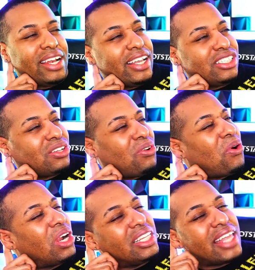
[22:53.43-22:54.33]
Like, so
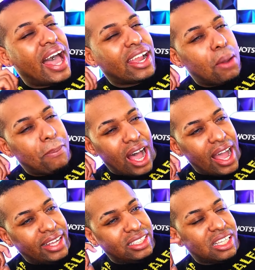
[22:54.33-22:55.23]
all of that
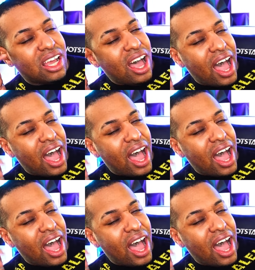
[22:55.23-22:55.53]
combined,